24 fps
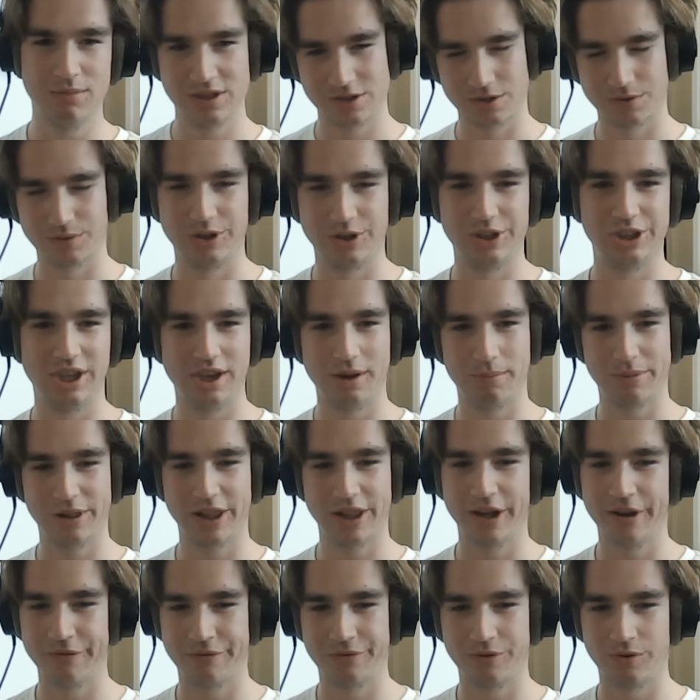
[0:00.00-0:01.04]
It's really a
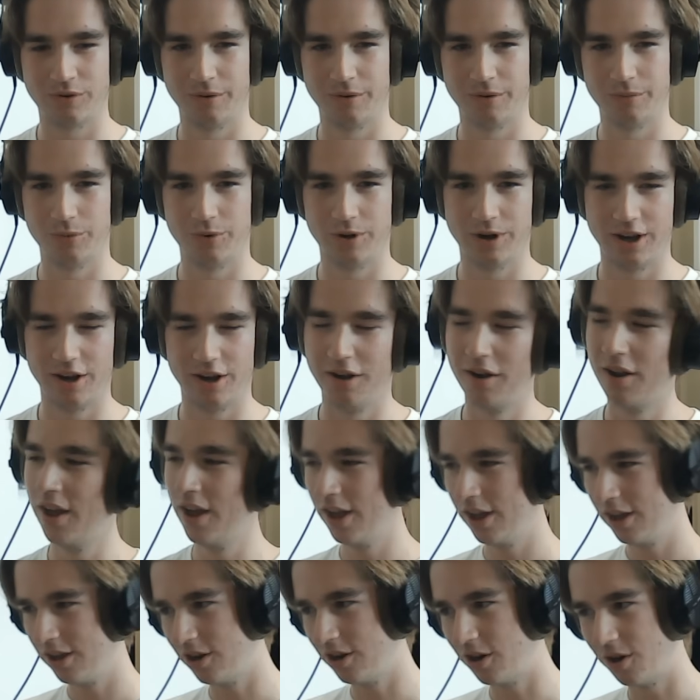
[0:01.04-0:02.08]
platform where,
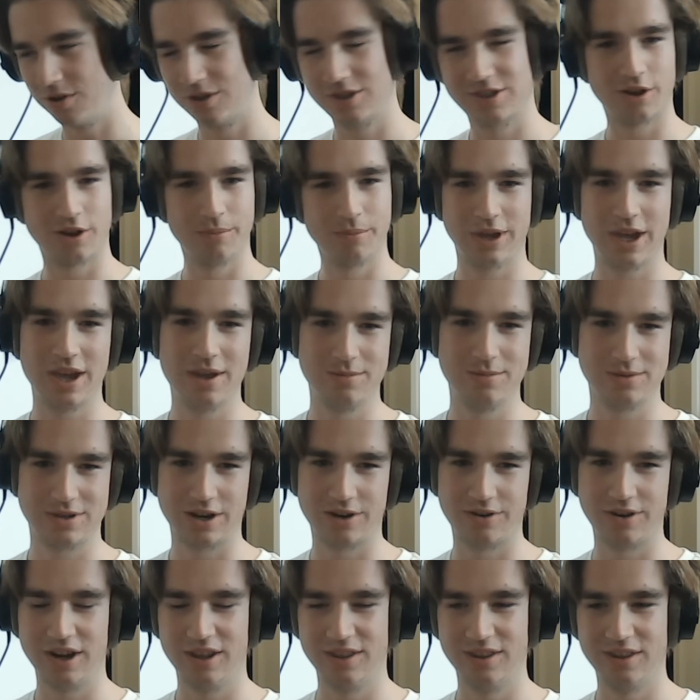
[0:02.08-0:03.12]
some games are
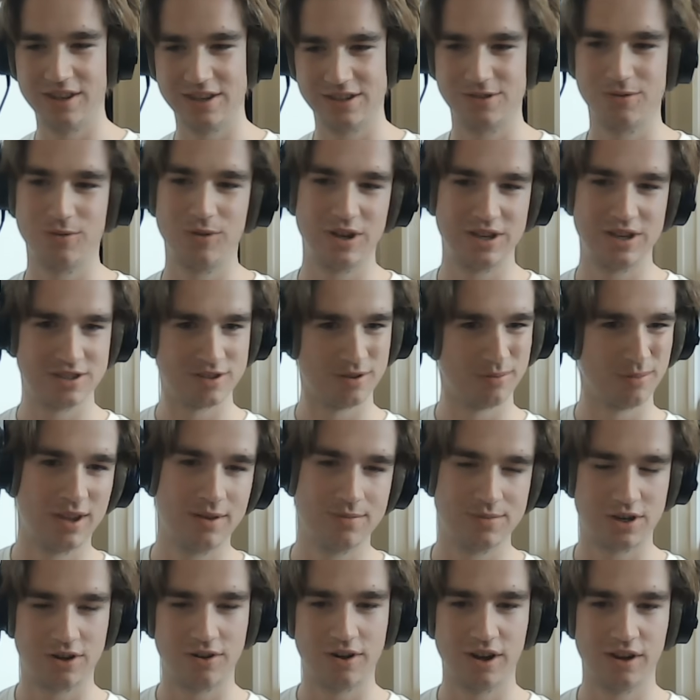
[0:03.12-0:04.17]
rated this way, some
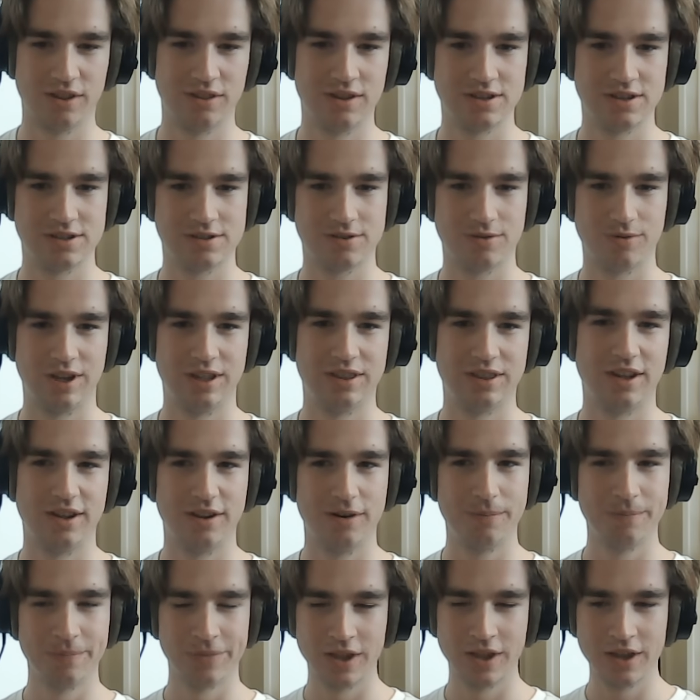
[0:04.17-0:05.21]
games are rated this way, and
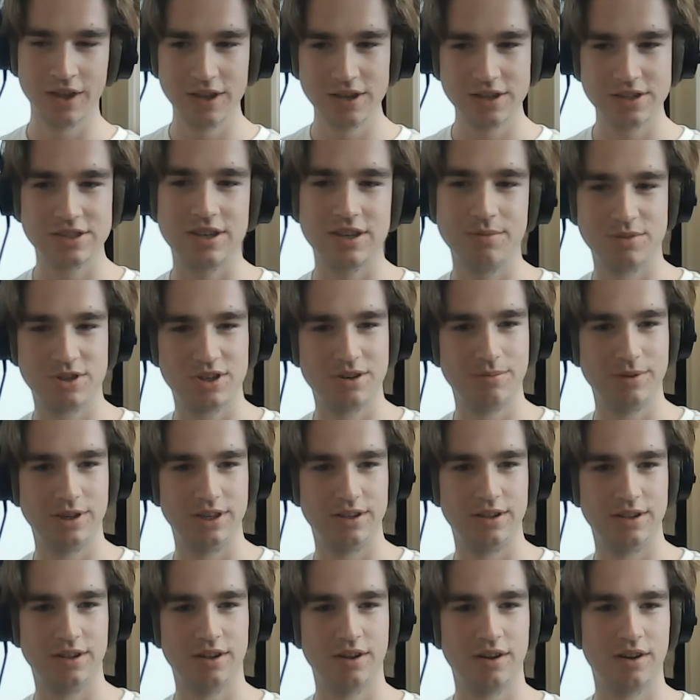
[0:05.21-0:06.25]
that seems to
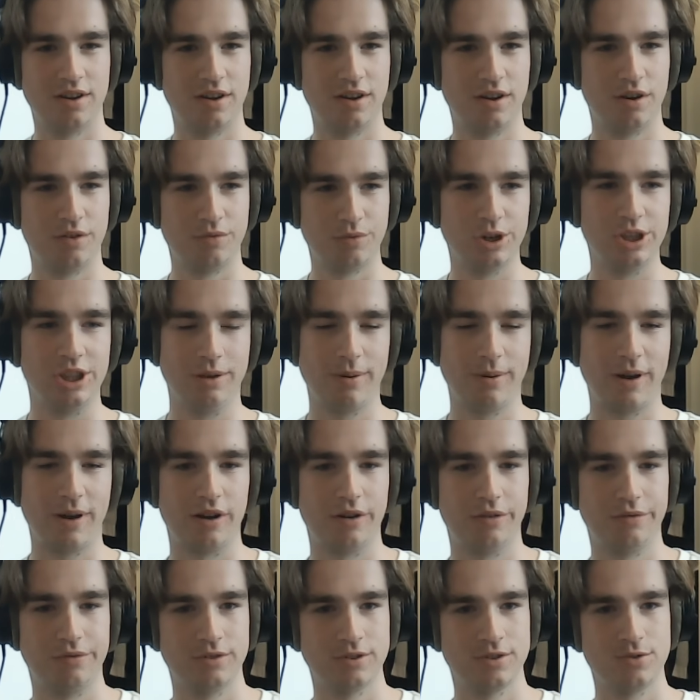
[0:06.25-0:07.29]
be a really
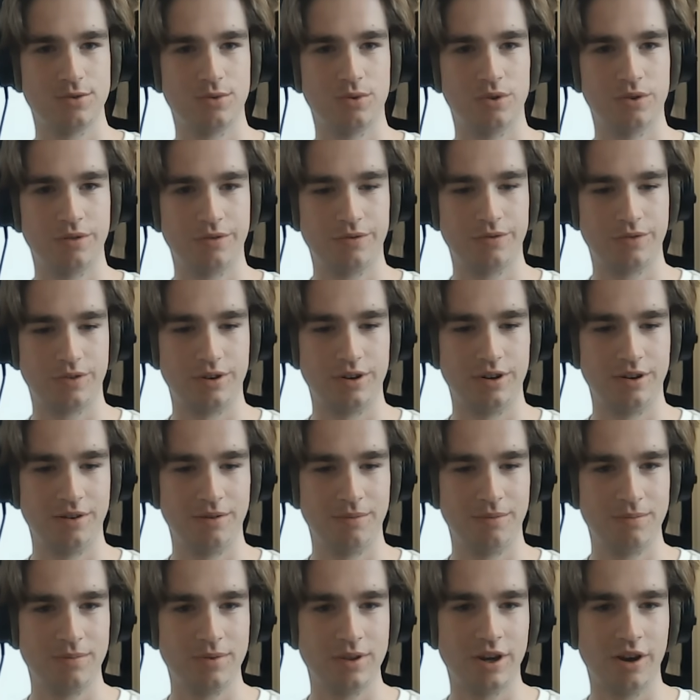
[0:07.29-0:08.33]
powerful tool
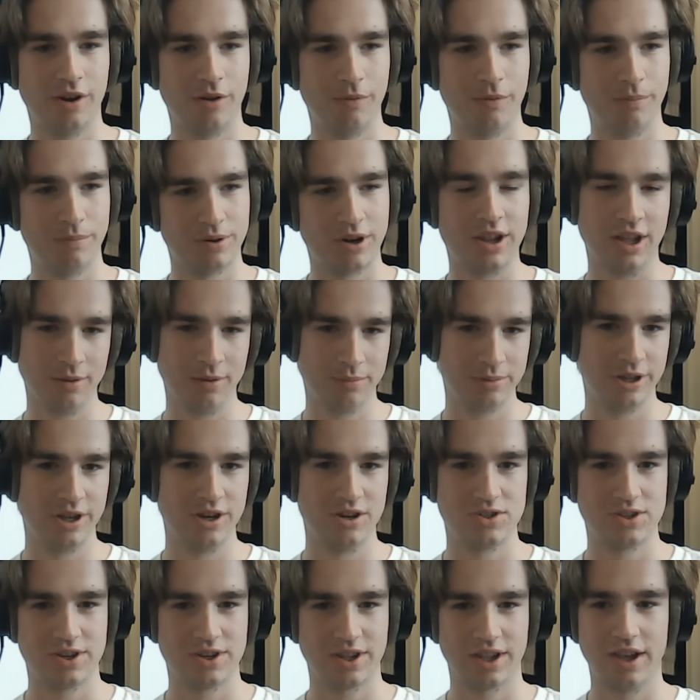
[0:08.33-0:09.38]
for, bringing
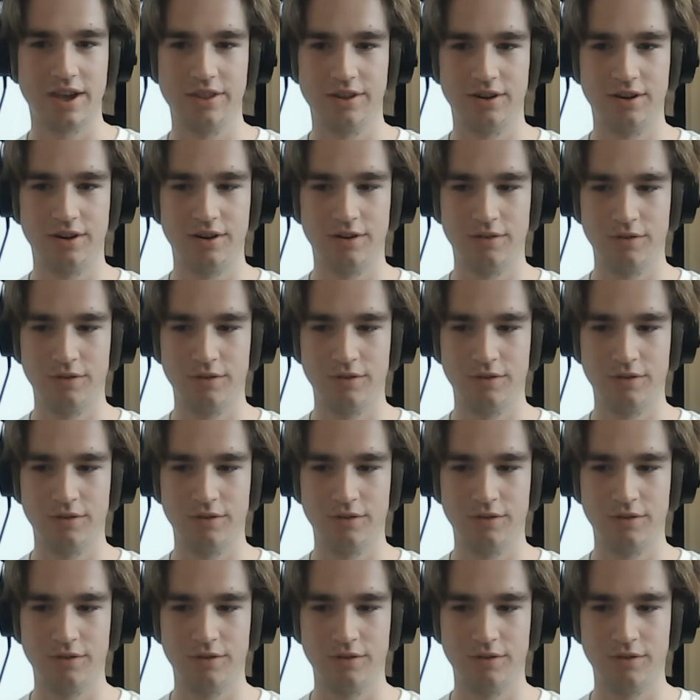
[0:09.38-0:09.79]
players together